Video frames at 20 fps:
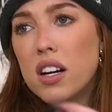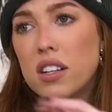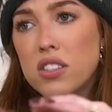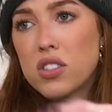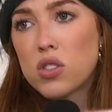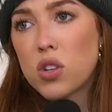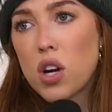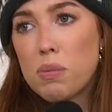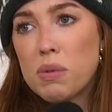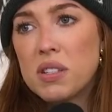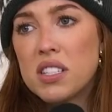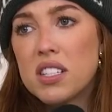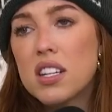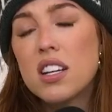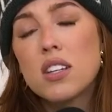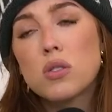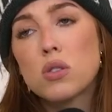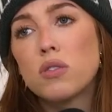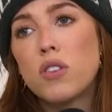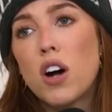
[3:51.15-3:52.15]

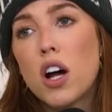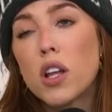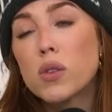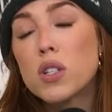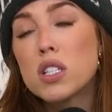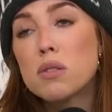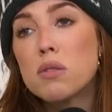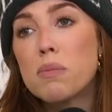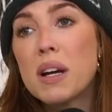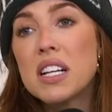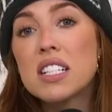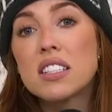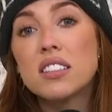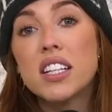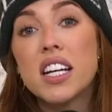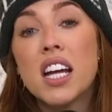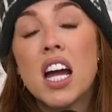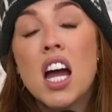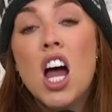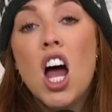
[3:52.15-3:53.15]
discrepancy is with followers. But
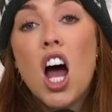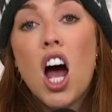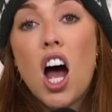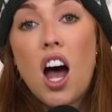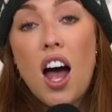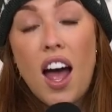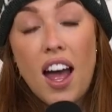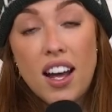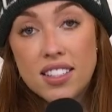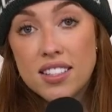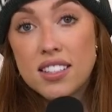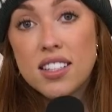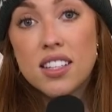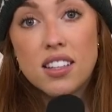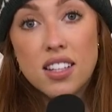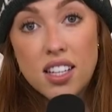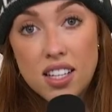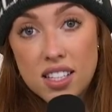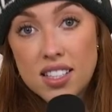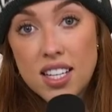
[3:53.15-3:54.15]
basically, as
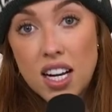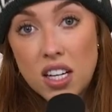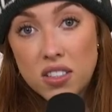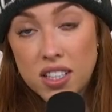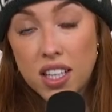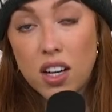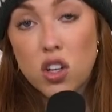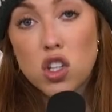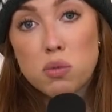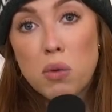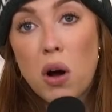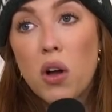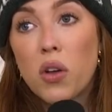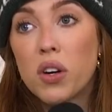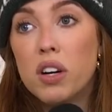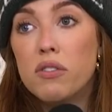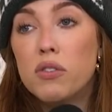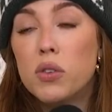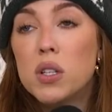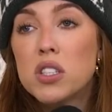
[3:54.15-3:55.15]
it sounds like a
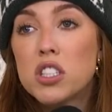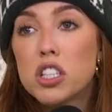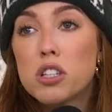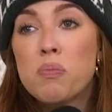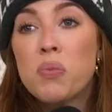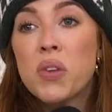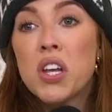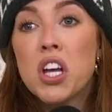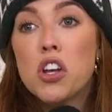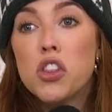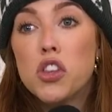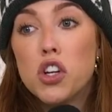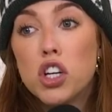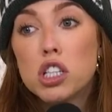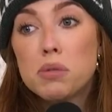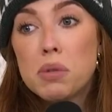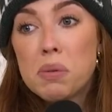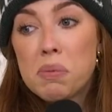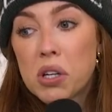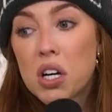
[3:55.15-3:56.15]
smaller influencer,
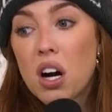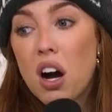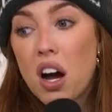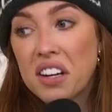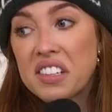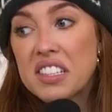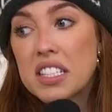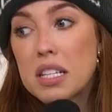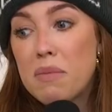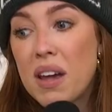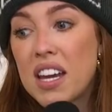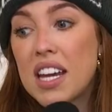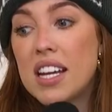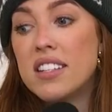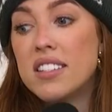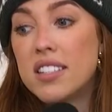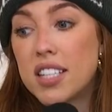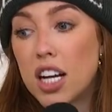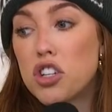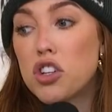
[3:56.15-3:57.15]
those people are honestly
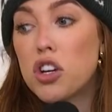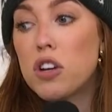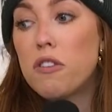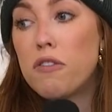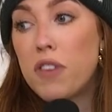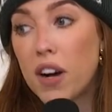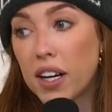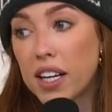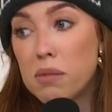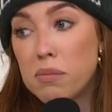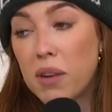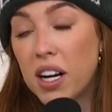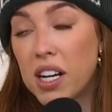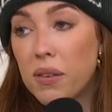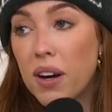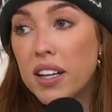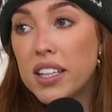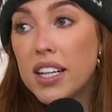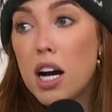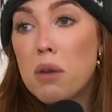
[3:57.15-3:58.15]
making such good fucking
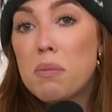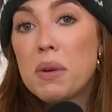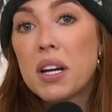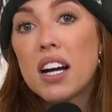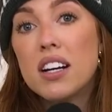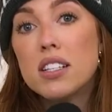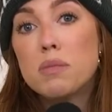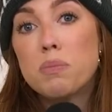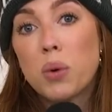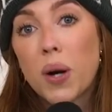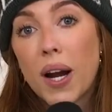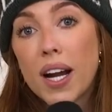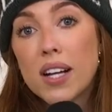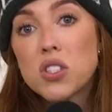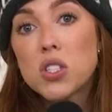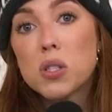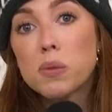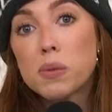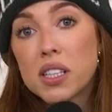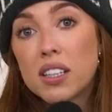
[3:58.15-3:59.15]
money right now because
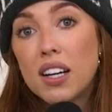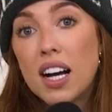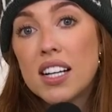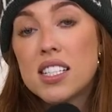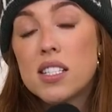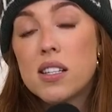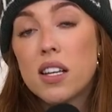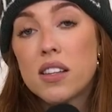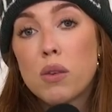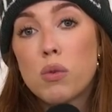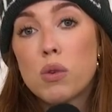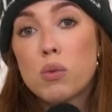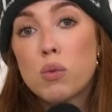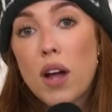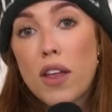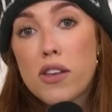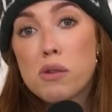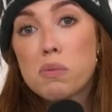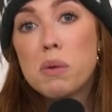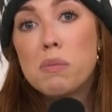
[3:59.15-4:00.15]
brands are realizing that they would rather